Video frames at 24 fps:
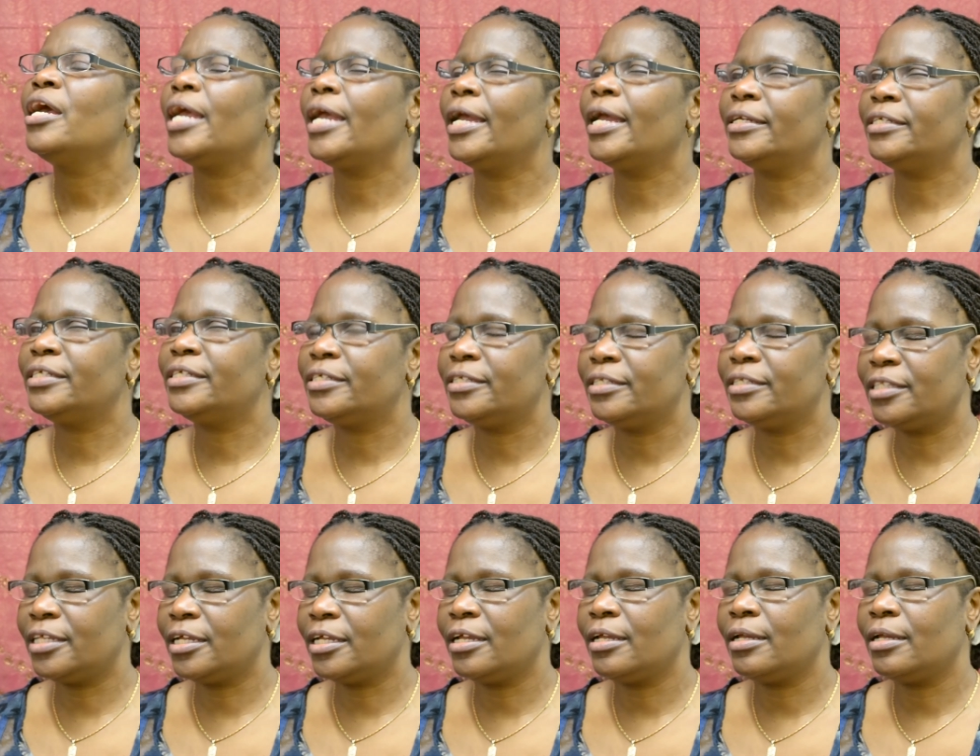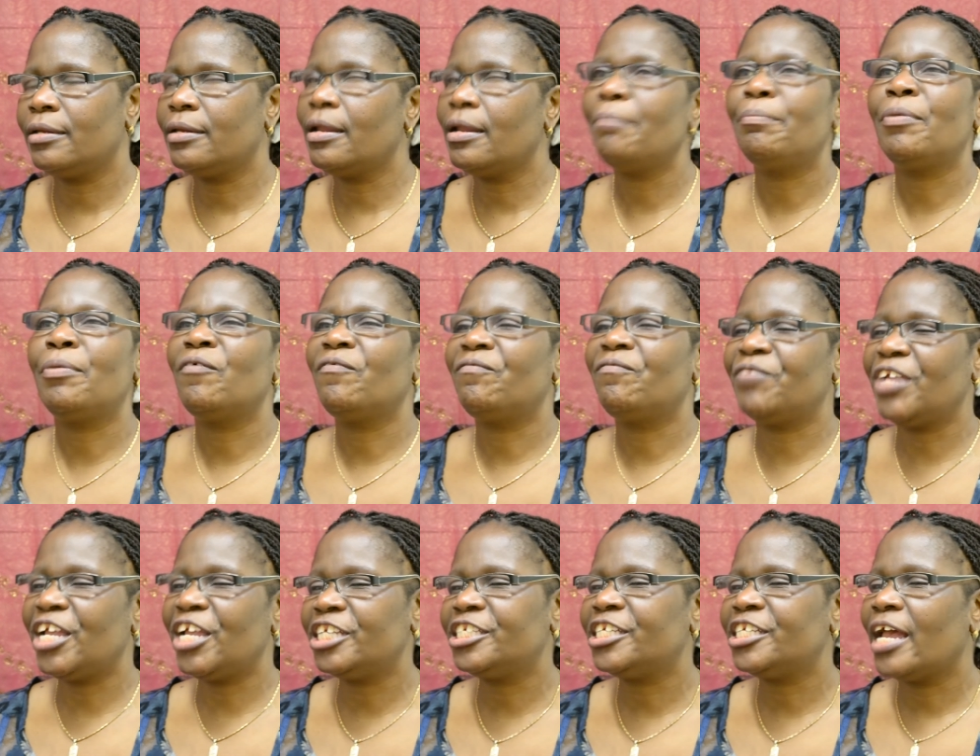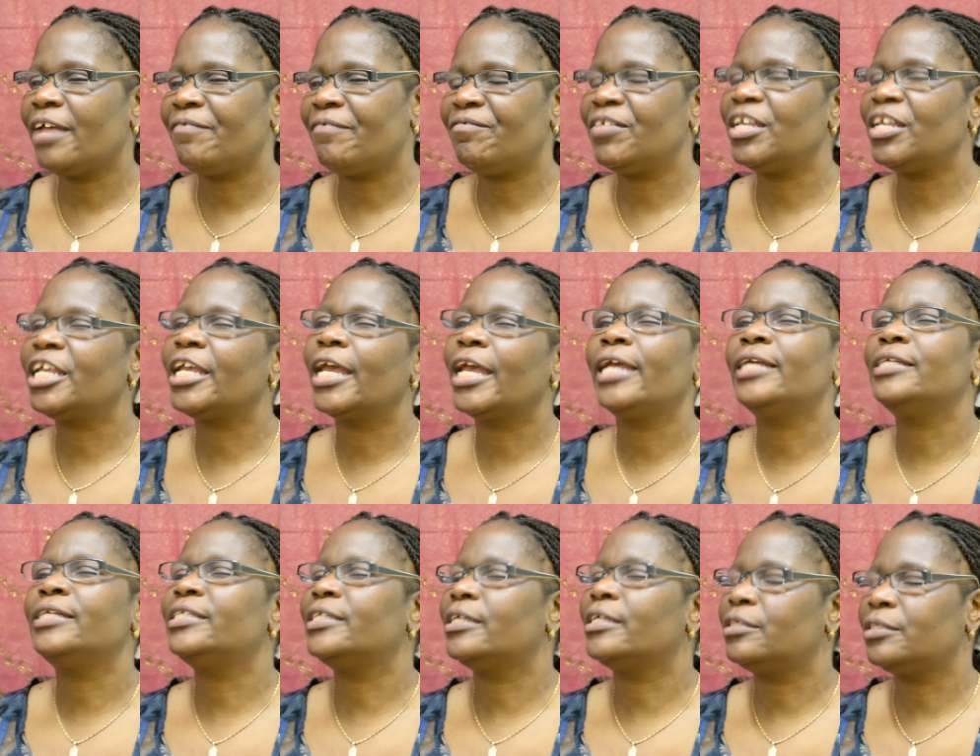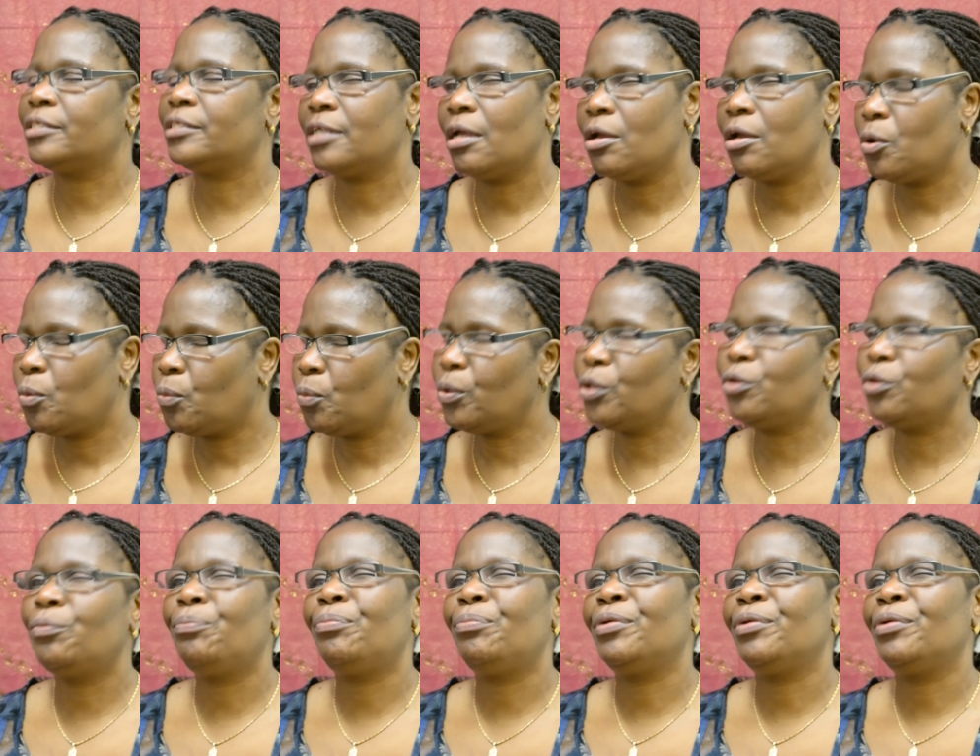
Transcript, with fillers: and the number of HIV cases will